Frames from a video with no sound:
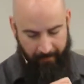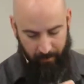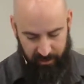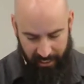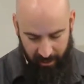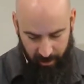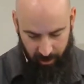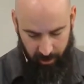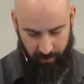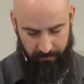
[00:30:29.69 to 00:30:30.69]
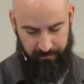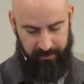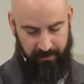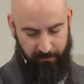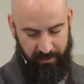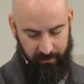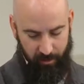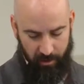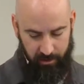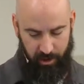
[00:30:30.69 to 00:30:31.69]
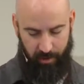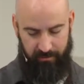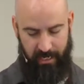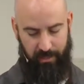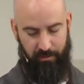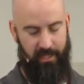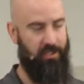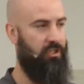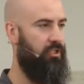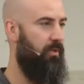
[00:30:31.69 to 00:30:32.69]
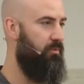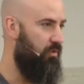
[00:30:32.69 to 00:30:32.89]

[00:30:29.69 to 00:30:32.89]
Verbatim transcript: who tell her that they've been in long term dating relationships